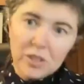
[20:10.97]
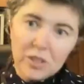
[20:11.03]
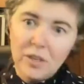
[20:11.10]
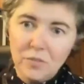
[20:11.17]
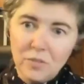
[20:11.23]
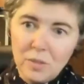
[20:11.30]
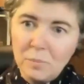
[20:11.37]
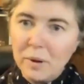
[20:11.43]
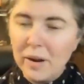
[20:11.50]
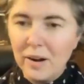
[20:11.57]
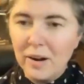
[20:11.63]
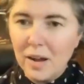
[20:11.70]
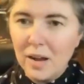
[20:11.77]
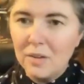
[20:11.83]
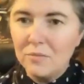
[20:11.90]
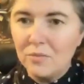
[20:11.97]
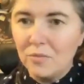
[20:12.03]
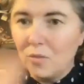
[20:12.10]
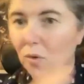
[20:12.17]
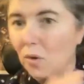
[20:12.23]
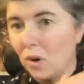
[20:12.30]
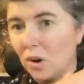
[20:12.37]
shift the paradigm
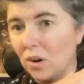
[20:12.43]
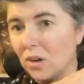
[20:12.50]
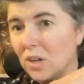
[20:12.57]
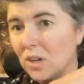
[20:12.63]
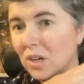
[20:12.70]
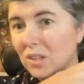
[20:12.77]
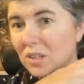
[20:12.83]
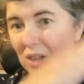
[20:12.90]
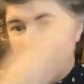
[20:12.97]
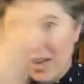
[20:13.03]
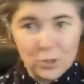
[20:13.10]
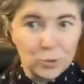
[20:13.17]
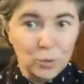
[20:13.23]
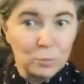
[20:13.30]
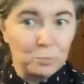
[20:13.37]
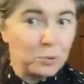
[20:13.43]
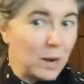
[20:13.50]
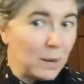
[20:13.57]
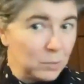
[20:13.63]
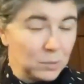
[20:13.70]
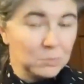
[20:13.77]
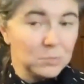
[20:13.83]
for the actual
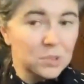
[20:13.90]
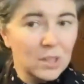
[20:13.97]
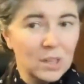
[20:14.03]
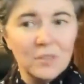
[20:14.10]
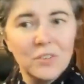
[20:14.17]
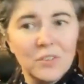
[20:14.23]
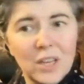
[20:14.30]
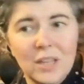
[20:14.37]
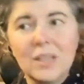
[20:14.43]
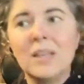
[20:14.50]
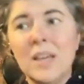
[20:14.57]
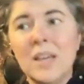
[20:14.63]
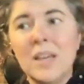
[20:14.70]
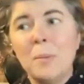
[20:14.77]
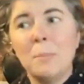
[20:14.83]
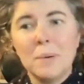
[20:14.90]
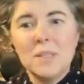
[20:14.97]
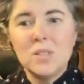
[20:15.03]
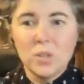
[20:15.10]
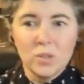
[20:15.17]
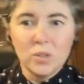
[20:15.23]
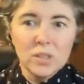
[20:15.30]
problem solving,
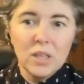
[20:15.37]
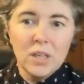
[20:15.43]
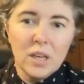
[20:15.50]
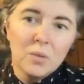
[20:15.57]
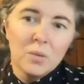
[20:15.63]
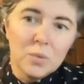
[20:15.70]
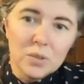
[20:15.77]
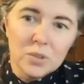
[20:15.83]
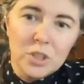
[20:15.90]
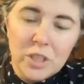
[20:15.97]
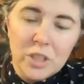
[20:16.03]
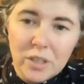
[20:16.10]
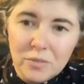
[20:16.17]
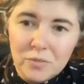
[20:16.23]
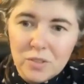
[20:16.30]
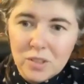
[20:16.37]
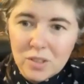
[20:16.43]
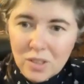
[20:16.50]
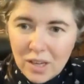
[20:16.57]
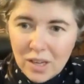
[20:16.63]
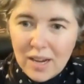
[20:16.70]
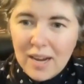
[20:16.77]
but certainly it will shift
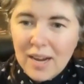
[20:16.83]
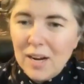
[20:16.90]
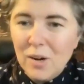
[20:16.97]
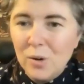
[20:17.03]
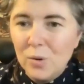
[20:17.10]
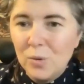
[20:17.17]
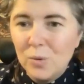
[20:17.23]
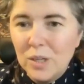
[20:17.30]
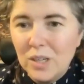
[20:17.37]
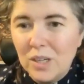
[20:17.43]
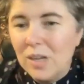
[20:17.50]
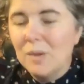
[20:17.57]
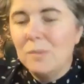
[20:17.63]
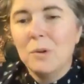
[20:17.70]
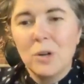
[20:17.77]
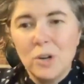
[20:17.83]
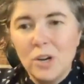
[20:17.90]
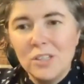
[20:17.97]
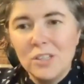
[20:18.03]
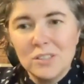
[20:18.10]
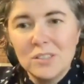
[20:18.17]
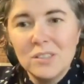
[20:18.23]
how we come
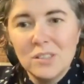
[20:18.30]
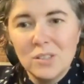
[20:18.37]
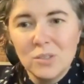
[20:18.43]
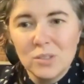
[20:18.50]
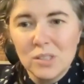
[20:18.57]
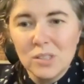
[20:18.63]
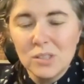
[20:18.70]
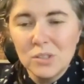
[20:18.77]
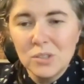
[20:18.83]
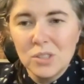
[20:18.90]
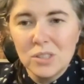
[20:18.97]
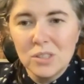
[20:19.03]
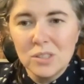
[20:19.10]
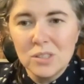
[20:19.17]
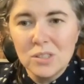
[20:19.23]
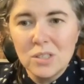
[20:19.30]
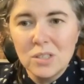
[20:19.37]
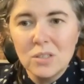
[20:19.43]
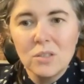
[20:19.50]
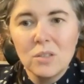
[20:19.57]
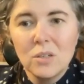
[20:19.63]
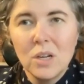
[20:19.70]
across those solutions
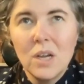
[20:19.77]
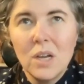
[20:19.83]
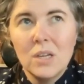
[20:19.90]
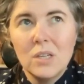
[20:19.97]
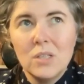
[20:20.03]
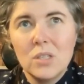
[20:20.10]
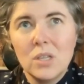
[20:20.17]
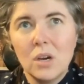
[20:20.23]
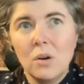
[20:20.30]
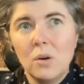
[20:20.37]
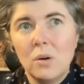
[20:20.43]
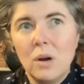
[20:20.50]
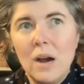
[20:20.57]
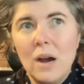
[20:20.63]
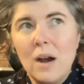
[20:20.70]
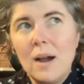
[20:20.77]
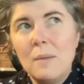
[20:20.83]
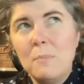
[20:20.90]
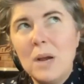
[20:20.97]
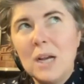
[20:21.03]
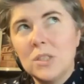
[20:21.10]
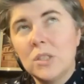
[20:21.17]
too. So
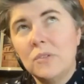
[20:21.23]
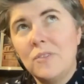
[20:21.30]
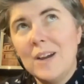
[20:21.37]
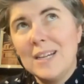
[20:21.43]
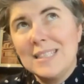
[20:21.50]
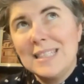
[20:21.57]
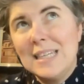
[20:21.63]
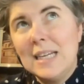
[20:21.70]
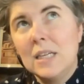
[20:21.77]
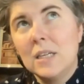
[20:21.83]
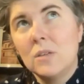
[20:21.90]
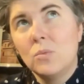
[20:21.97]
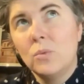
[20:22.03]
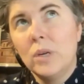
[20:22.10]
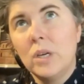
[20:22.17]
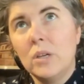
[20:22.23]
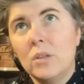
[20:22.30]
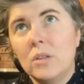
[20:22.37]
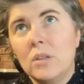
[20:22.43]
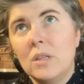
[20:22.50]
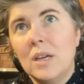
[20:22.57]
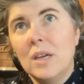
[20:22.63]
I'm actually fascinated
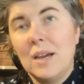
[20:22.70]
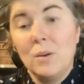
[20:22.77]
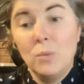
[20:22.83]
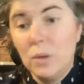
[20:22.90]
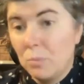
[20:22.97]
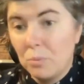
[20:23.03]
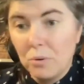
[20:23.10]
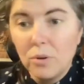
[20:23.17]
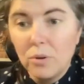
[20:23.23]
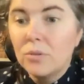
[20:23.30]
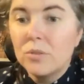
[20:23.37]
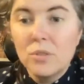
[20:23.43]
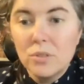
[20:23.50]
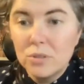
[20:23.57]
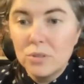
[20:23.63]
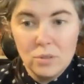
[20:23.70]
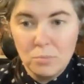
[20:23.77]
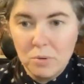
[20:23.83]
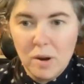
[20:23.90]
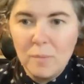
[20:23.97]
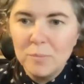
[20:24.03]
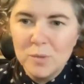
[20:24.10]
with how we approach the
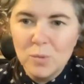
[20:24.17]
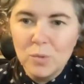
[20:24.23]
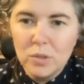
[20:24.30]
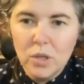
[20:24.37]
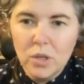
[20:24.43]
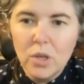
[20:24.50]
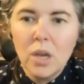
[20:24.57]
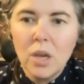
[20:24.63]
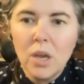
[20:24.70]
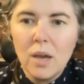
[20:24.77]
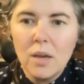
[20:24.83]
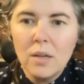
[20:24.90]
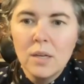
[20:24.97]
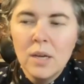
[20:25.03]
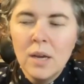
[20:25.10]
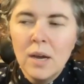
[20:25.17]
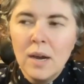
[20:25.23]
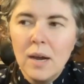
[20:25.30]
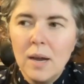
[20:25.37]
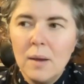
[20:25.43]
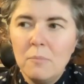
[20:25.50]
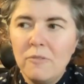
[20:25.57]
problems we're looking at.
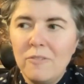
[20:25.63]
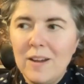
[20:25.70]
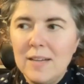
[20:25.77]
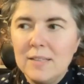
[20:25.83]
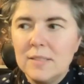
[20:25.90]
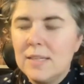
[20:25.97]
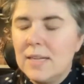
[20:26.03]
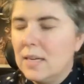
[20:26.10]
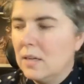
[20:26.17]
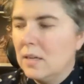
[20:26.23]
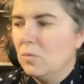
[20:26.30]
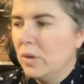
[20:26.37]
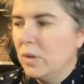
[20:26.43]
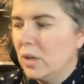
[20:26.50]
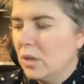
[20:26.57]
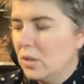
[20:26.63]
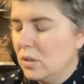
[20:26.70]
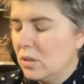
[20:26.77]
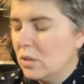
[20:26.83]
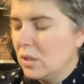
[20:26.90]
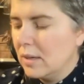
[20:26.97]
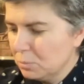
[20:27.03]
I'm fascinated with
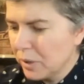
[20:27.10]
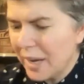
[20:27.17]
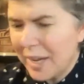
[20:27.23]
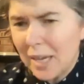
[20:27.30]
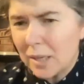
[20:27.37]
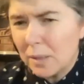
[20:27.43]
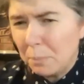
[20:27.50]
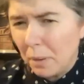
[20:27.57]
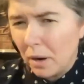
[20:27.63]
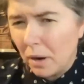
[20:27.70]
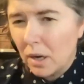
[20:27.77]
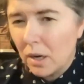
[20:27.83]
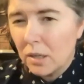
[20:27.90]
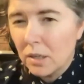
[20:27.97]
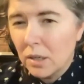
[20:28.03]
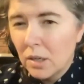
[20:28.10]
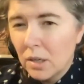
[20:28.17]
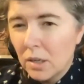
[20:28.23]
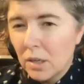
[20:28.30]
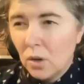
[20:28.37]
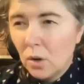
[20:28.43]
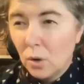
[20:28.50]
breaking apart
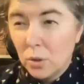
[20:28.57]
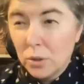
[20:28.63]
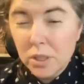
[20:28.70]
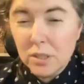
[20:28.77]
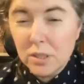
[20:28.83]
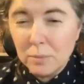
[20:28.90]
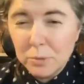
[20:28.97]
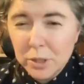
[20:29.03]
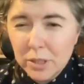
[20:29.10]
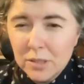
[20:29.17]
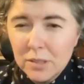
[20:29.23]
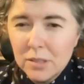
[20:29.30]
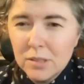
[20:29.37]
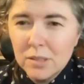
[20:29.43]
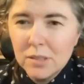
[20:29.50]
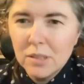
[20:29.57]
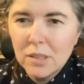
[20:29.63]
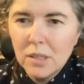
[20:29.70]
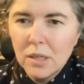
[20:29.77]
old assumptions,